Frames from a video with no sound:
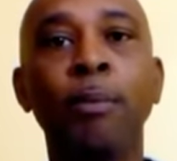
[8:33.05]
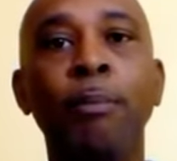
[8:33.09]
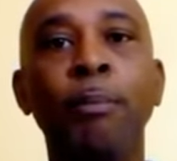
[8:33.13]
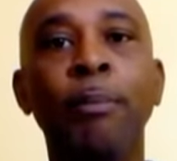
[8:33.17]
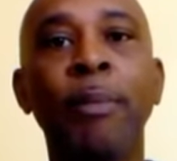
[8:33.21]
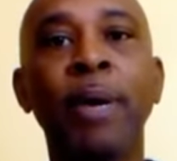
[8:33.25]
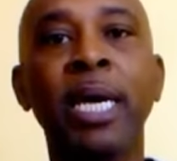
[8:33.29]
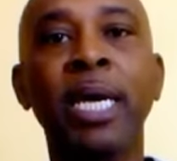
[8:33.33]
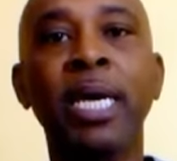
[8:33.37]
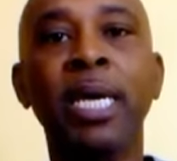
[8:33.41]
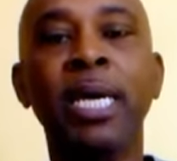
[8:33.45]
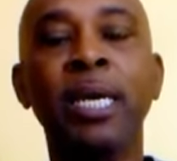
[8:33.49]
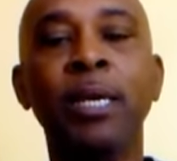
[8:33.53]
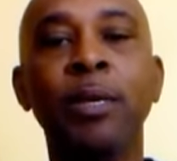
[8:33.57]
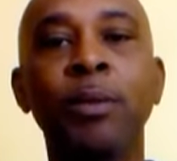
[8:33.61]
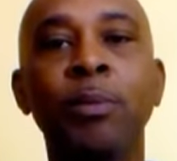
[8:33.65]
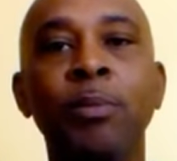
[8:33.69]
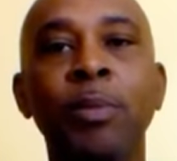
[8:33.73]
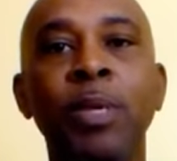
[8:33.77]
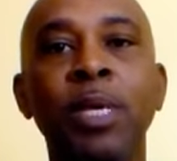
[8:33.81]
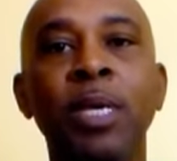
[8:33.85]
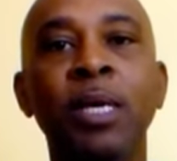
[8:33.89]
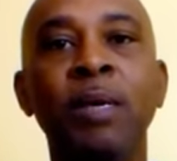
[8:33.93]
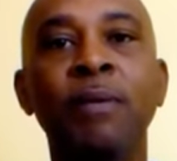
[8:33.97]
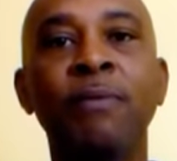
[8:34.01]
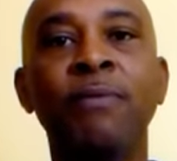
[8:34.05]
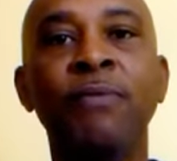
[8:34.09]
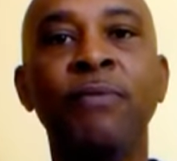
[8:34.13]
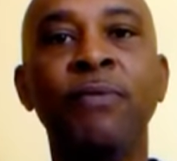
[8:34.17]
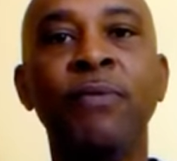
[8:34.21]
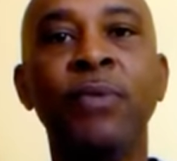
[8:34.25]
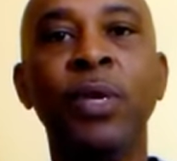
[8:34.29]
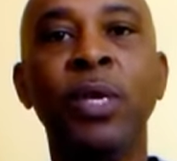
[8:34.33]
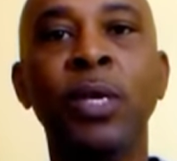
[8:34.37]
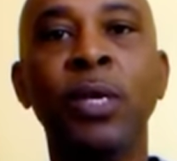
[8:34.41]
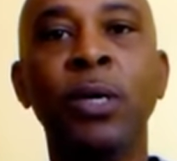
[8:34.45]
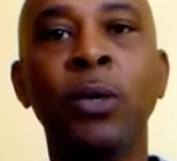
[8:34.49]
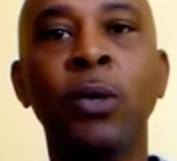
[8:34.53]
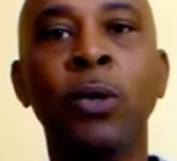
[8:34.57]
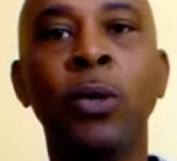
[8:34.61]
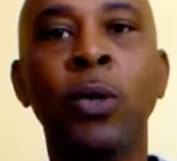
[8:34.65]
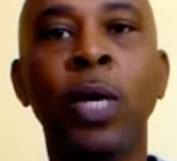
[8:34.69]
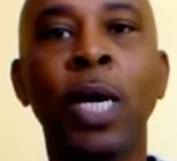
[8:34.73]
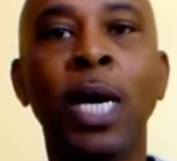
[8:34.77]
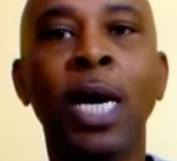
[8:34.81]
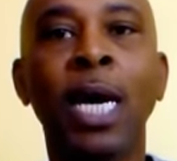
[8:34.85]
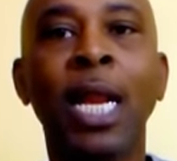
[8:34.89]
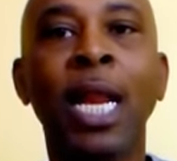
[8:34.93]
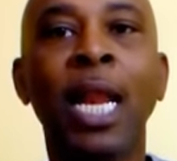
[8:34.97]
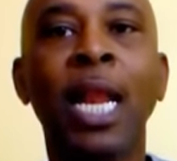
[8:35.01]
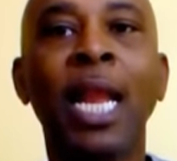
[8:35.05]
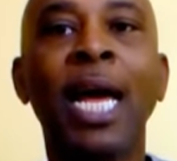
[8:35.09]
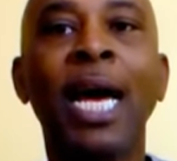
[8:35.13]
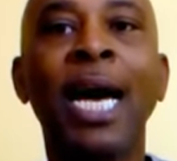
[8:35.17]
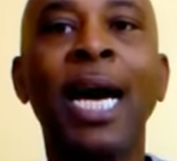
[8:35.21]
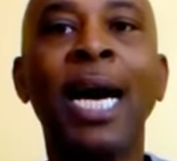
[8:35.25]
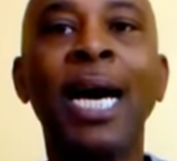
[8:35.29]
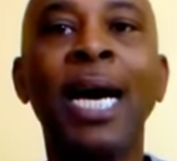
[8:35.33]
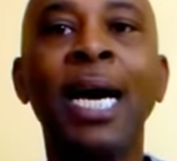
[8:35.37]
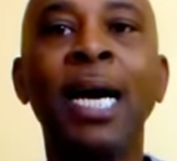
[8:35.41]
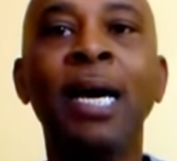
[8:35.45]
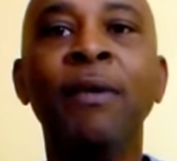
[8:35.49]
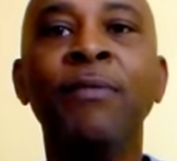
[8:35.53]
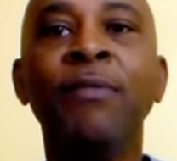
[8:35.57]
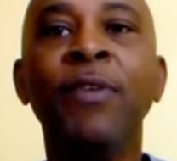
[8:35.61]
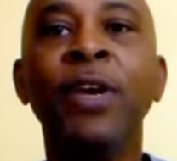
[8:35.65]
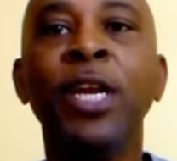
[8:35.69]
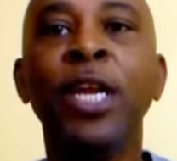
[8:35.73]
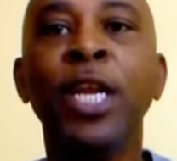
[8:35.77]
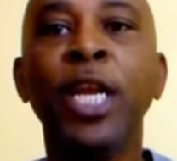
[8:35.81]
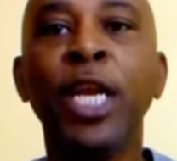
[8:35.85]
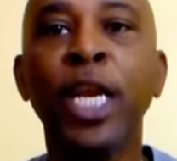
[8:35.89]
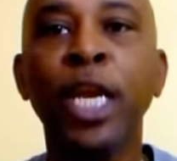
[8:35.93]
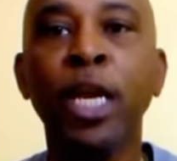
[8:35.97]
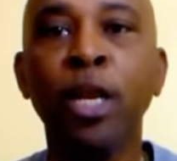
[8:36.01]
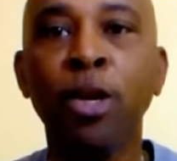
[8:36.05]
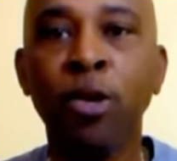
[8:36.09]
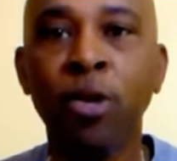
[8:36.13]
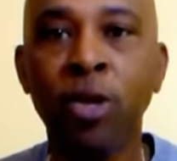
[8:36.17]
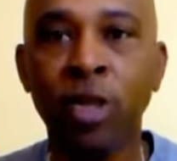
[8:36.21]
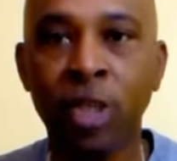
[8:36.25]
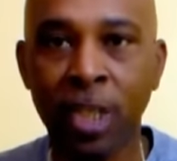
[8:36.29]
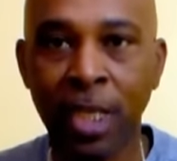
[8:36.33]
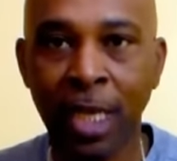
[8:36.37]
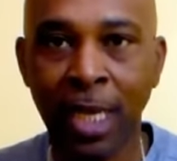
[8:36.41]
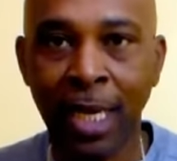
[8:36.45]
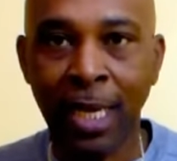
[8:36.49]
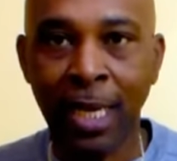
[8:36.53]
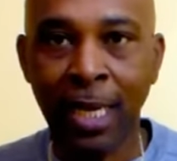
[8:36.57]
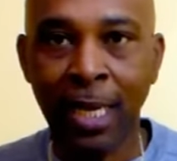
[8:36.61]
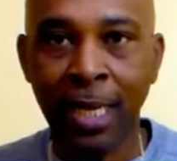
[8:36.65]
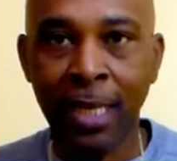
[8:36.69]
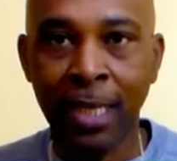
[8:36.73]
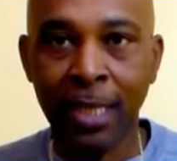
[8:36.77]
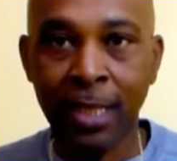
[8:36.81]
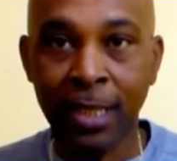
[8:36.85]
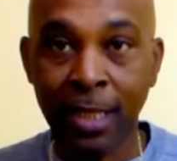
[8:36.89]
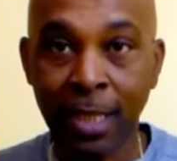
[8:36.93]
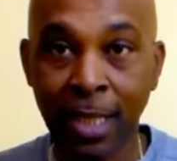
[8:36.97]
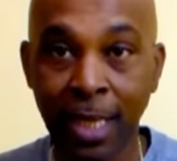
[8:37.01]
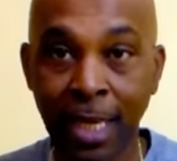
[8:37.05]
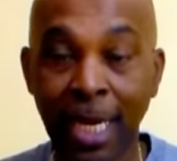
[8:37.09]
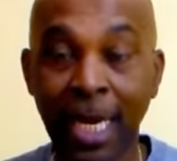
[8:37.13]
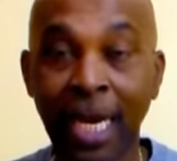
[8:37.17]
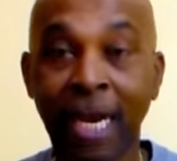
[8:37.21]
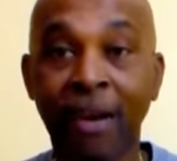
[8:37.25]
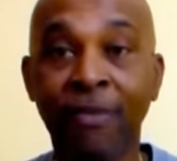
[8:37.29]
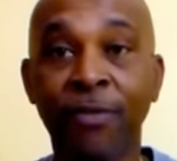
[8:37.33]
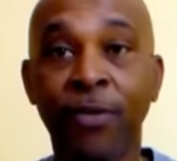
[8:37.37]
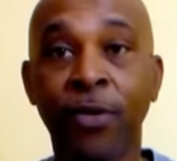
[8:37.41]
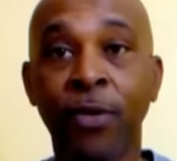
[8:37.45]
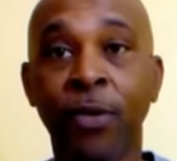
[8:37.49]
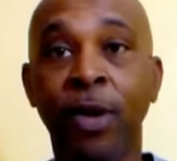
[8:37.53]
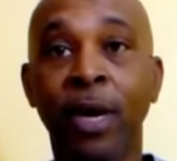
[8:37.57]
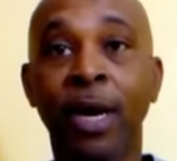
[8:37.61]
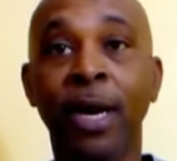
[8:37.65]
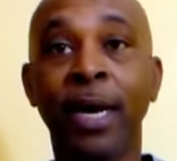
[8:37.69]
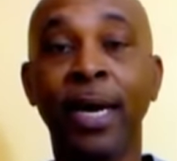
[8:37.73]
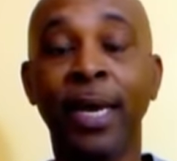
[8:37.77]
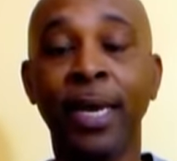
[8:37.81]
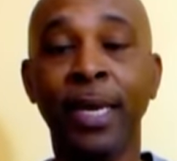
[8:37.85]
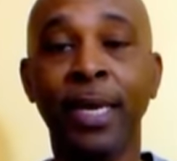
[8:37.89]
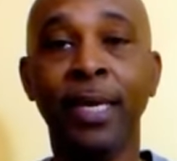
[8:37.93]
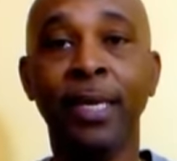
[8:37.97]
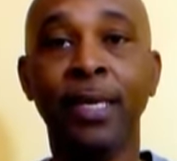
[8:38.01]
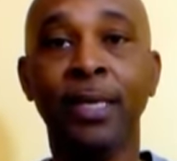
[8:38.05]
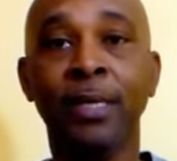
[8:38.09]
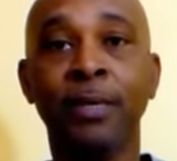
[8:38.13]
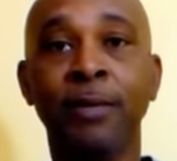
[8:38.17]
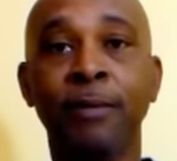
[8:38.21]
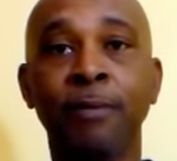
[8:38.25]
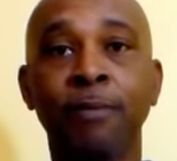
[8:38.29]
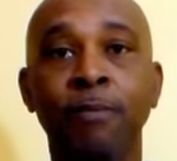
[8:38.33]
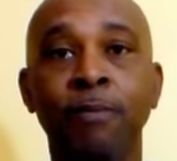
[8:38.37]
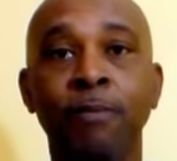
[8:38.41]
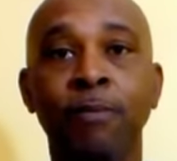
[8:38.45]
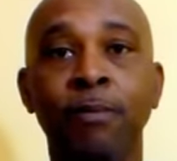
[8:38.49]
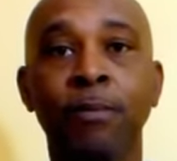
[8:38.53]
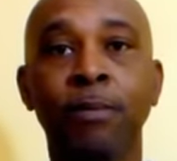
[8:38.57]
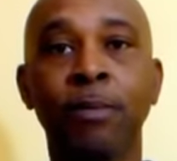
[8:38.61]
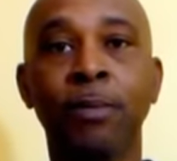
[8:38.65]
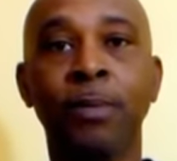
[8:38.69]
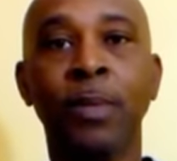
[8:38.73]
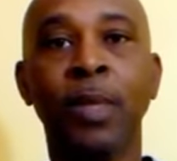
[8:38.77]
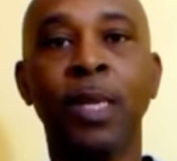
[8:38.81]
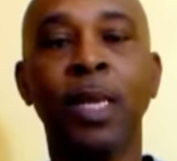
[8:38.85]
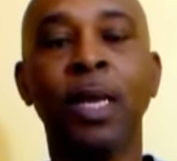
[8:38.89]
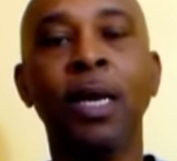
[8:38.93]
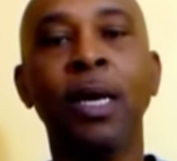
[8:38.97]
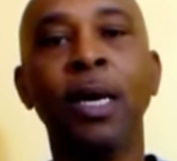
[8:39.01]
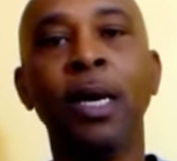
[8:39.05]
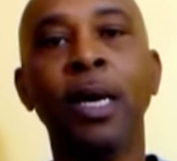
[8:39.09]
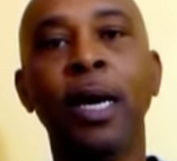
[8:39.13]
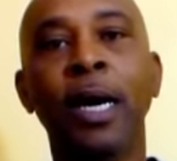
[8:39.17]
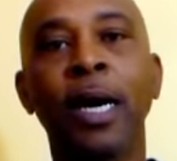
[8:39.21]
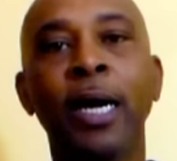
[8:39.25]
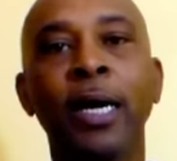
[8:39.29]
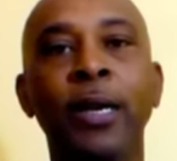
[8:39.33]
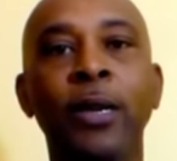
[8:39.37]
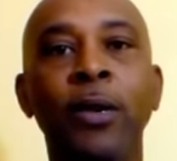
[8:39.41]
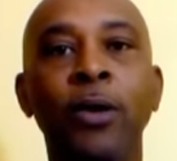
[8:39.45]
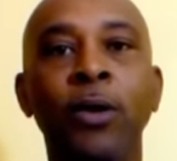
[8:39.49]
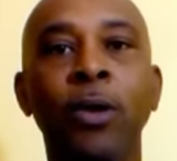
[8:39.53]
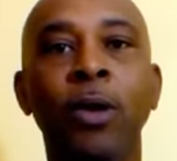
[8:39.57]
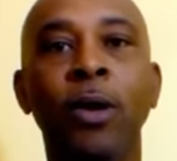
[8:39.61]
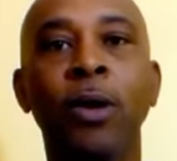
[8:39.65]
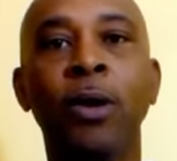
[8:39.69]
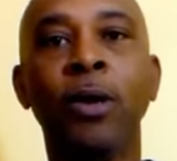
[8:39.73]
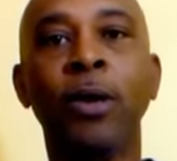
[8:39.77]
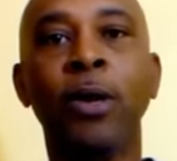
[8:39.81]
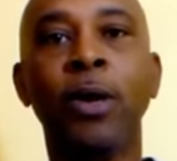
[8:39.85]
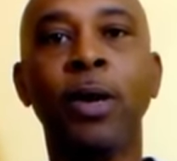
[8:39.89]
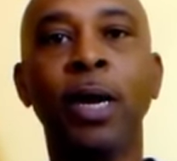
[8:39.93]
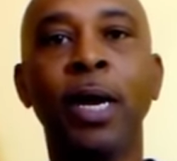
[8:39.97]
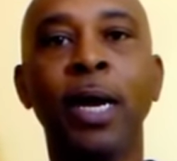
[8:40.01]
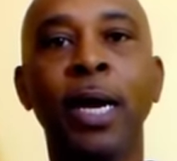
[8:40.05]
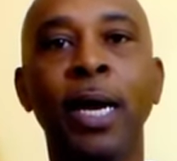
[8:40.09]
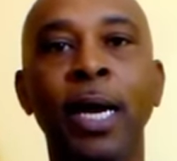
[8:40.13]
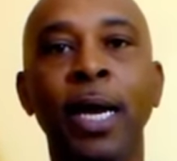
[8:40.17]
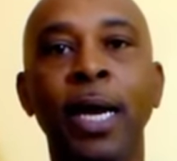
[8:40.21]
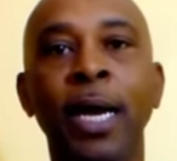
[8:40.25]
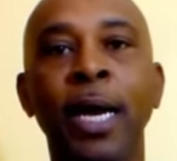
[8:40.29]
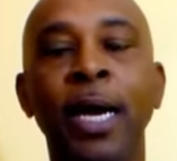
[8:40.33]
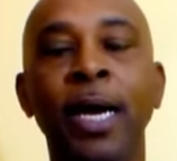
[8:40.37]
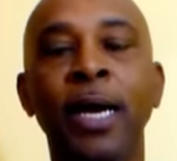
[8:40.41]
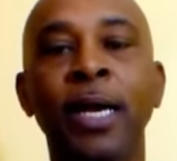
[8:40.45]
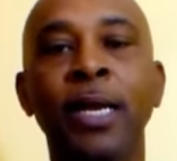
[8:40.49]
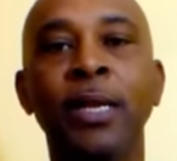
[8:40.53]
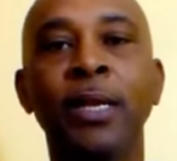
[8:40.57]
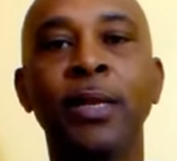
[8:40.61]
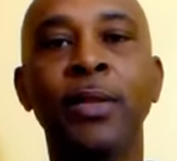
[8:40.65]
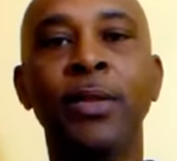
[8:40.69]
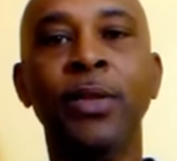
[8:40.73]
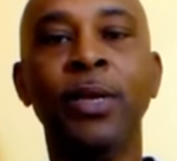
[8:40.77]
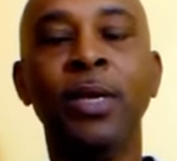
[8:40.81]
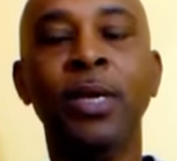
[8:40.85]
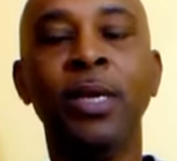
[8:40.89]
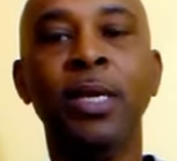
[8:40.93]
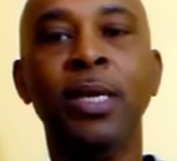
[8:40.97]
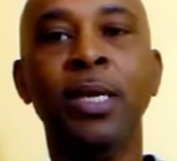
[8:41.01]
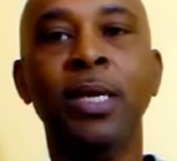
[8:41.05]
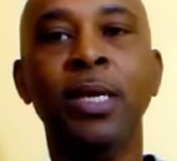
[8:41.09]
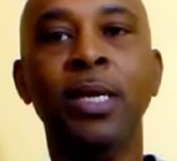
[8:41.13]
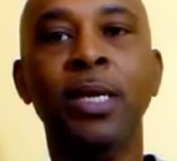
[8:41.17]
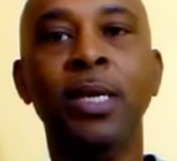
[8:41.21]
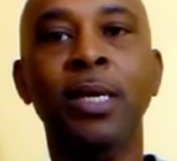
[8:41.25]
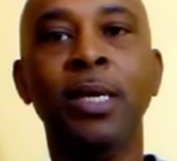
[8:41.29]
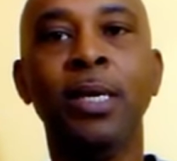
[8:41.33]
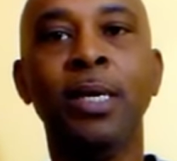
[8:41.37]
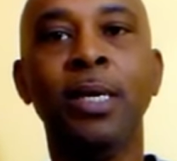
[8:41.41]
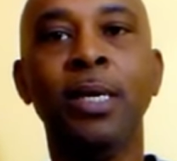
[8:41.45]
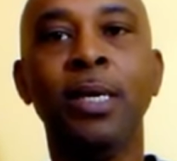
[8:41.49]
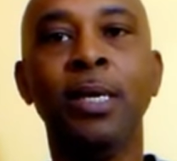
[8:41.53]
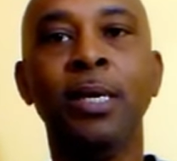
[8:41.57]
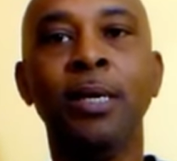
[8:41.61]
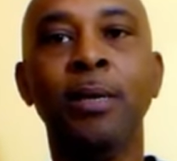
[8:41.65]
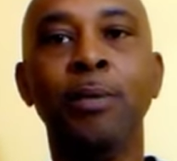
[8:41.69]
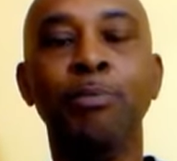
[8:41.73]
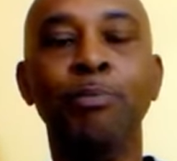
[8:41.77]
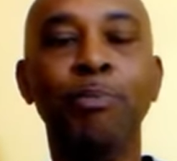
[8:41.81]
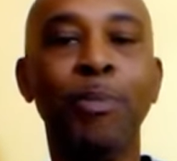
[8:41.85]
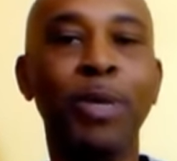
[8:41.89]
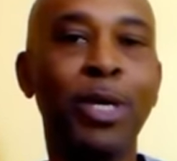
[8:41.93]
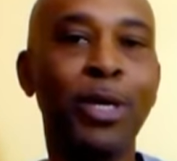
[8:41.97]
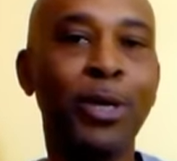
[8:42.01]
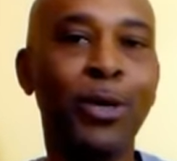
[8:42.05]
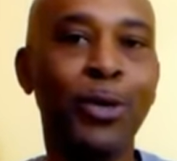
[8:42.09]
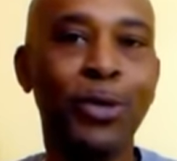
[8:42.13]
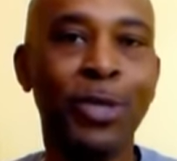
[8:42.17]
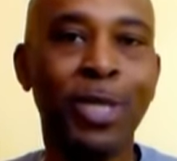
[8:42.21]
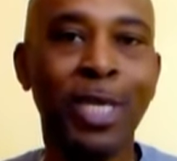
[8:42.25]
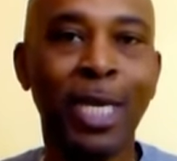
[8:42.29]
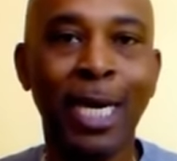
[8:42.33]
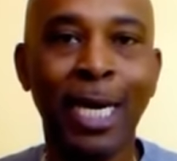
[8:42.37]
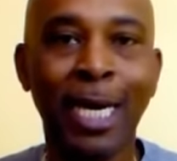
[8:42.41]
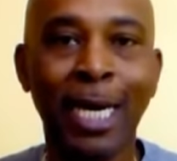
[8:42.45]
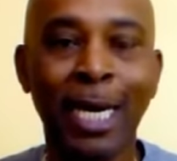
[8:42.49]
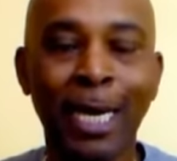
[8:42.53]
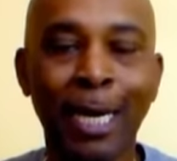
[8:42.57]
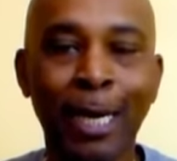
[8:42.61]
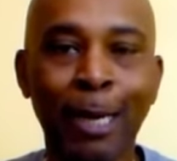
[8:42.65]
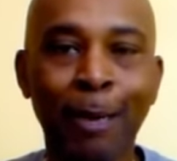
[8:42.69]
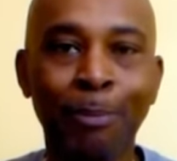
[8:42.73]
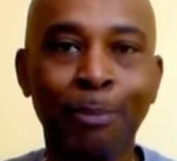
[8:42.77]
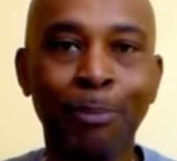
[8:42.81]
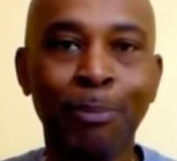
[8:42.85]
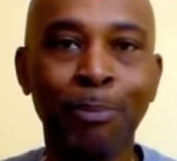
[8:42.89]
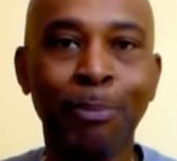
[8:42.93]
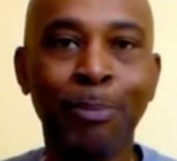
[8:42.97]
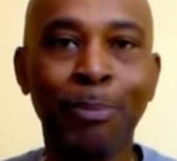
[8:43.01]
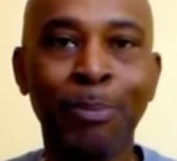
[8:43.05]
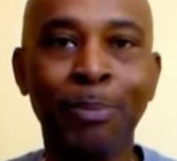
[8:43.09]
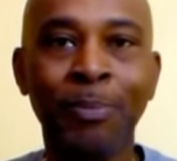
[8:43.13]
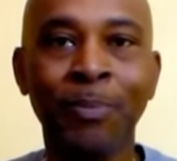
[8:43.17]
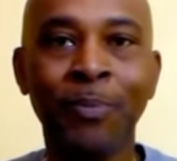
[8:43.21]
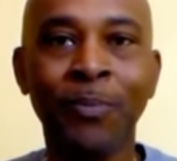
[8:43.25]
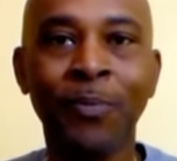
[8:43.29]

made me feel alive and energized after I ate. I no longer had the mealtime